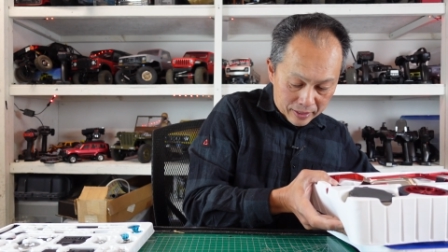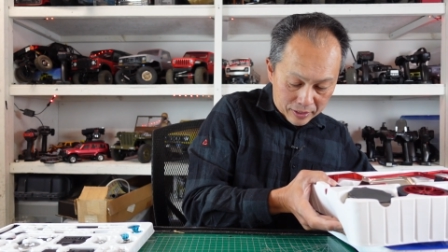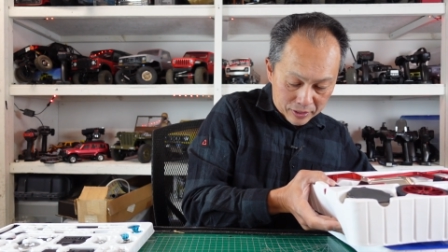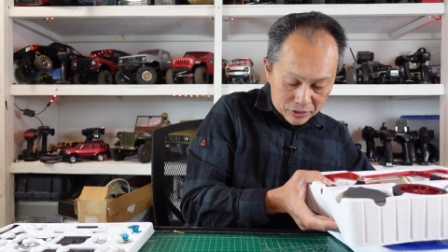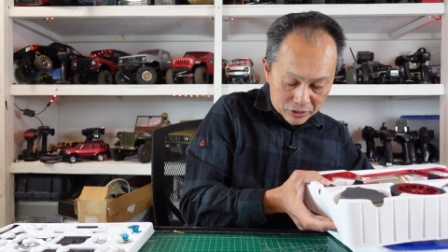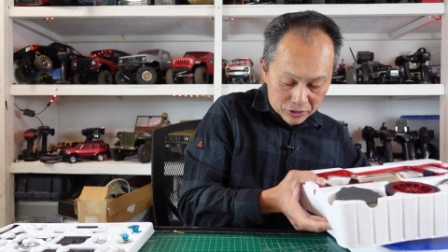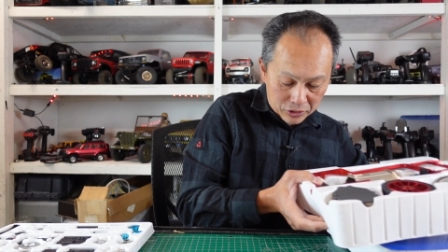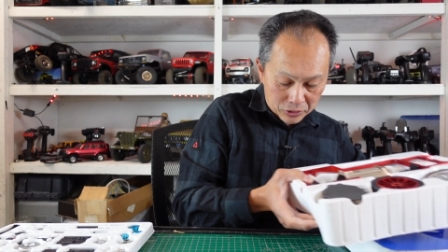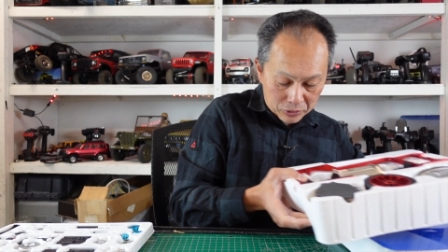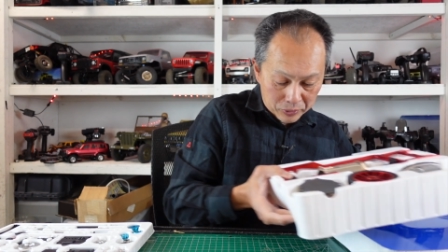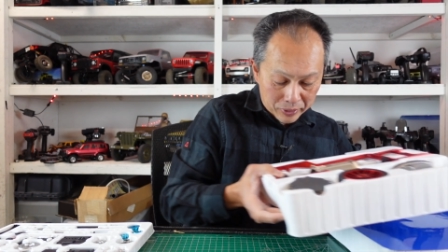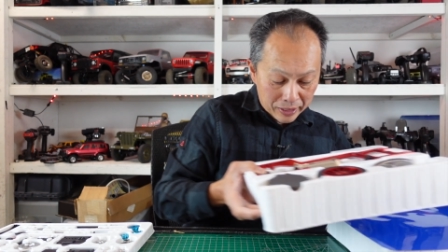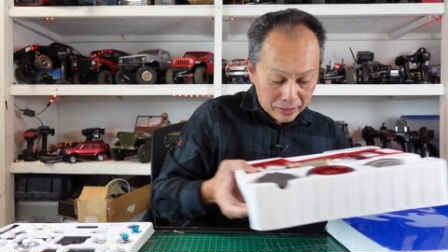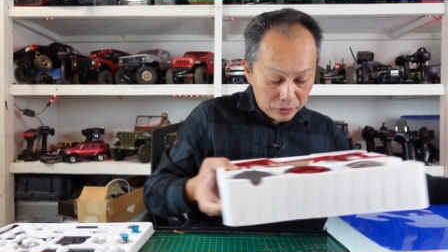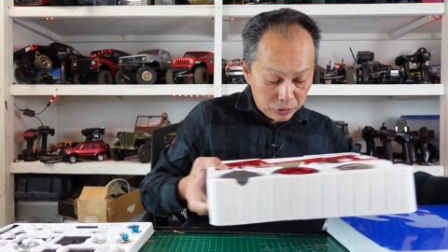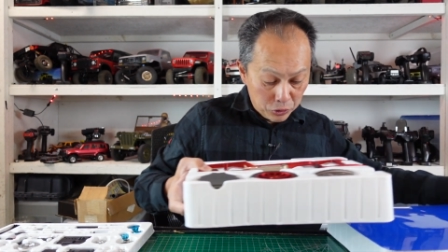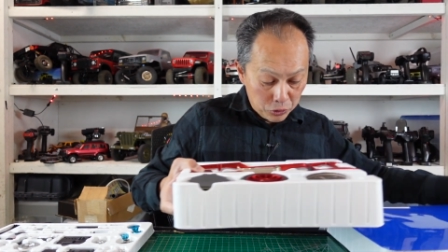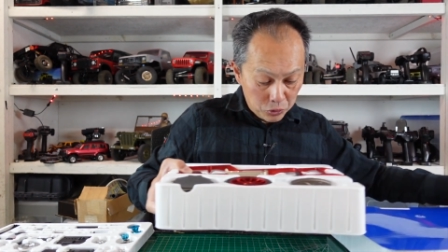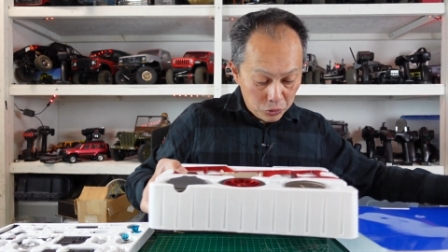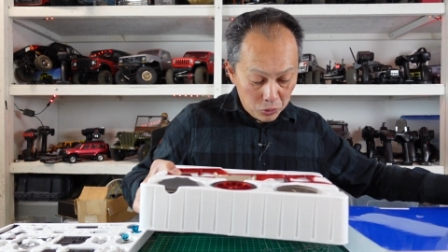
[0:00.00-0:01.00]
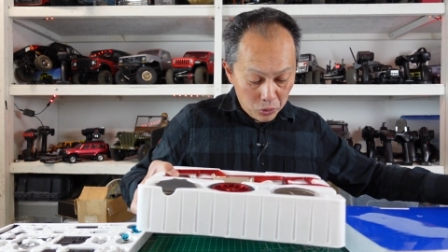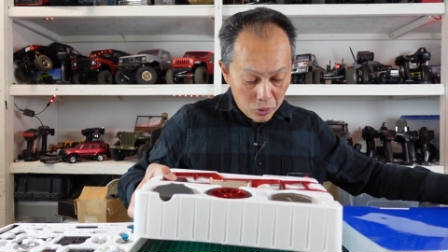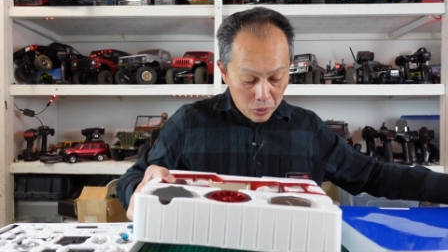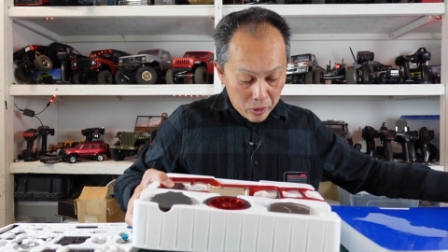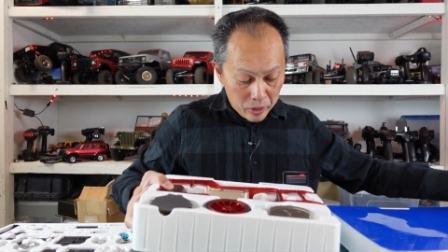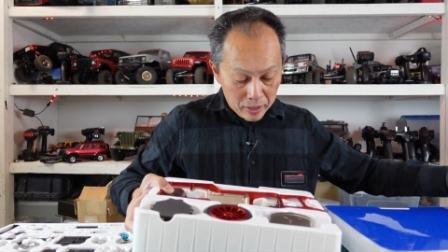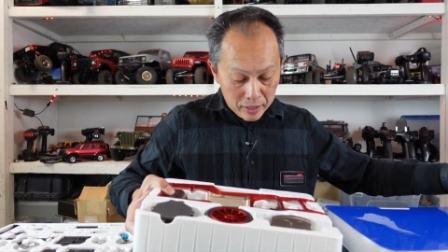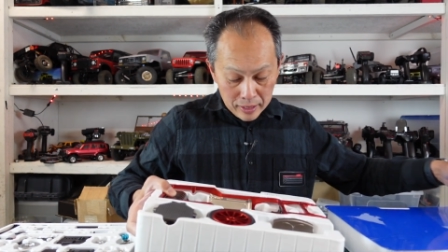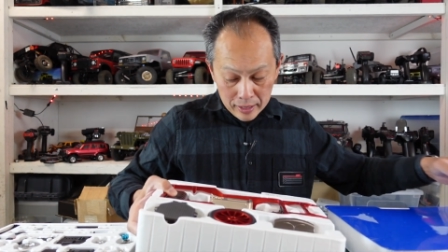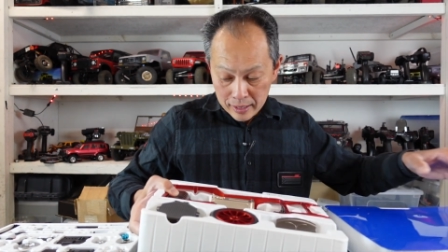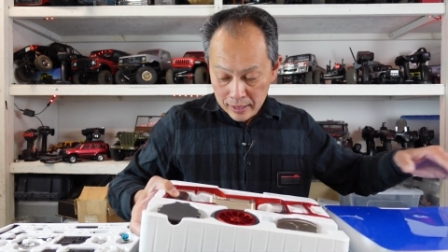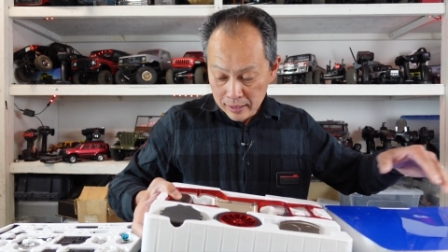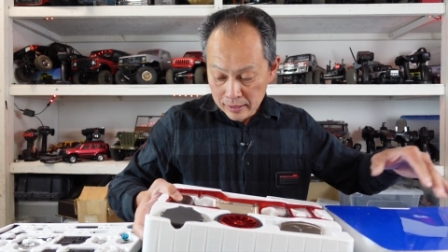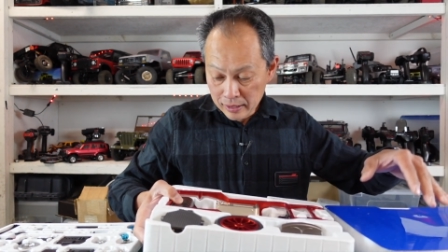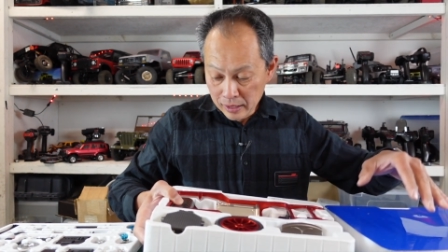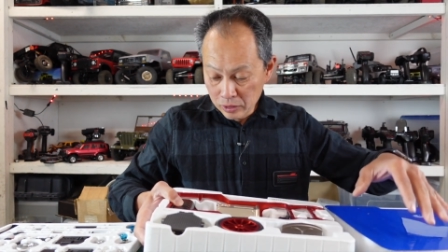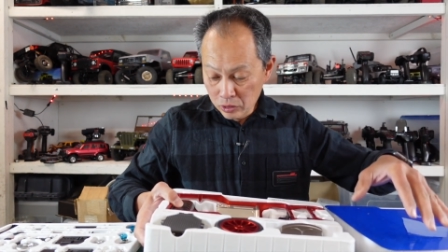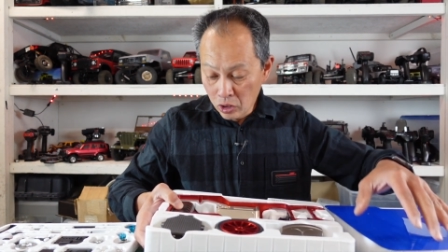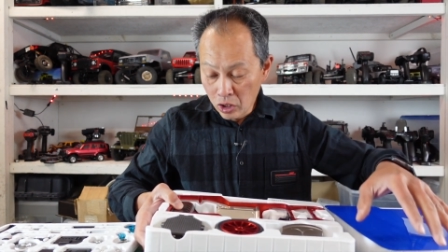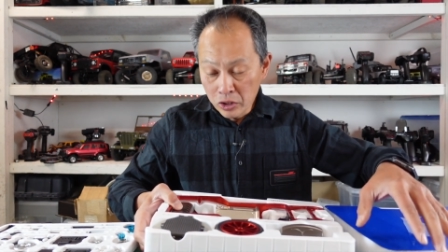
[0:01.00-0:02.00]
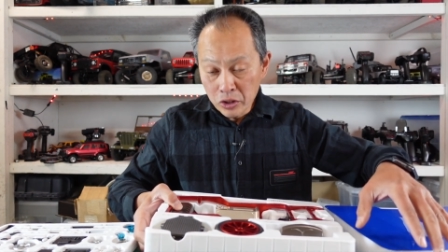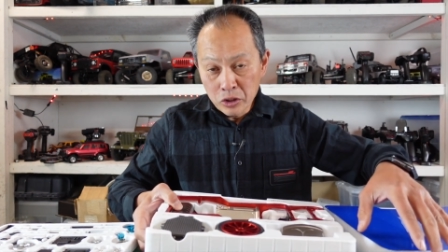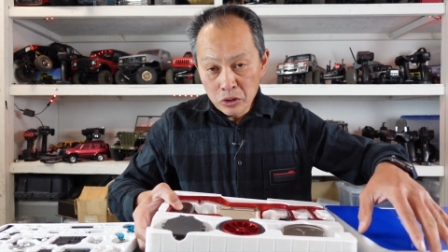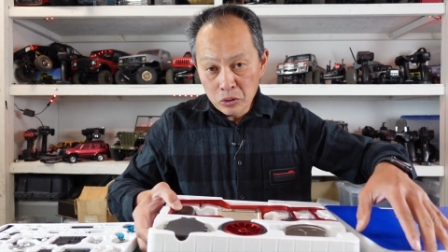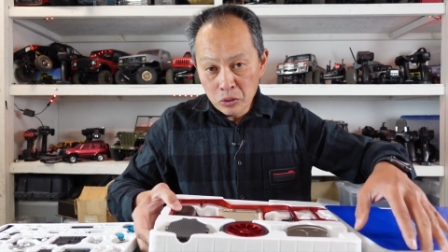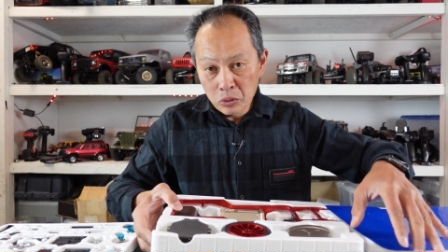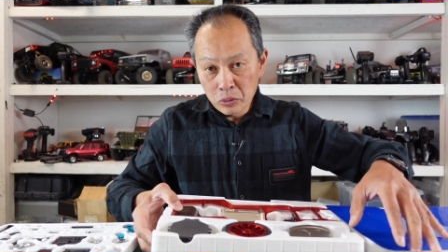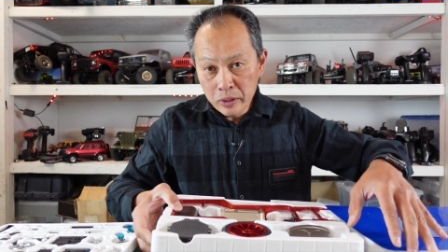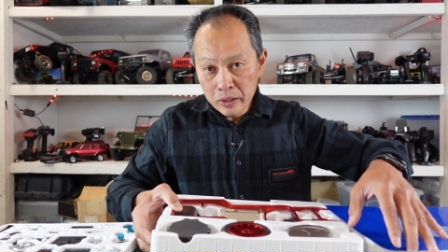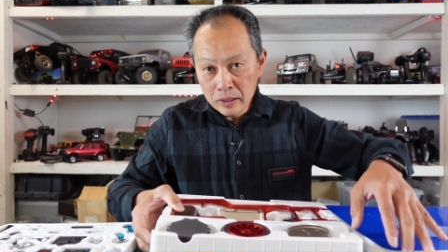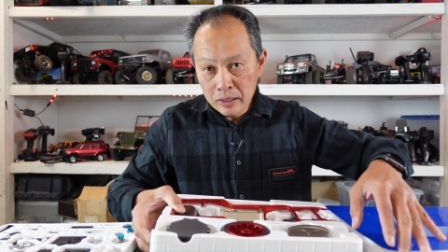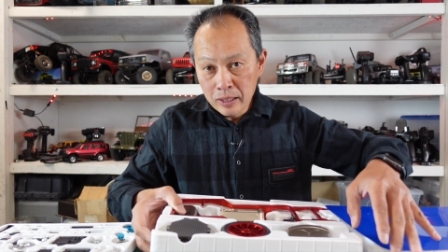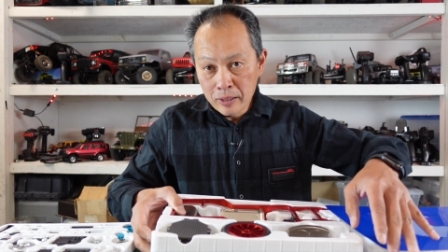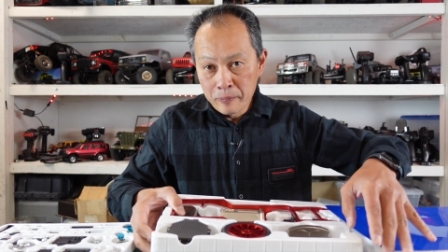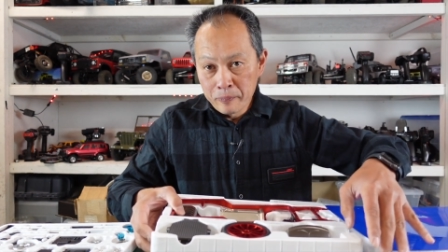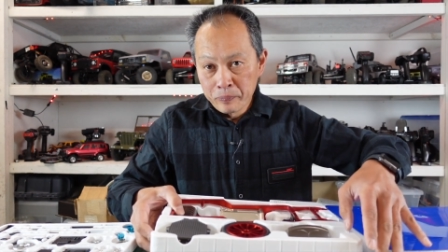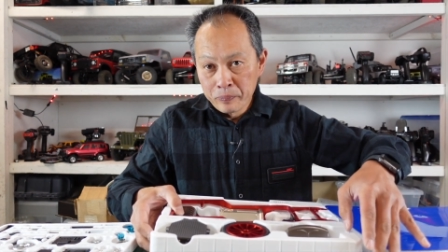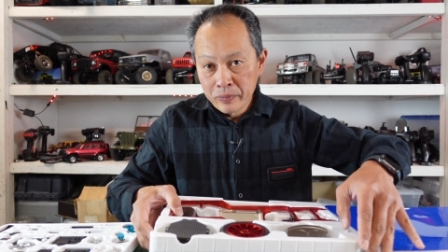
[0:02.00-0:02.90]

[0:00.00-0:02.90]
So what I'll do is I'll talk you through it.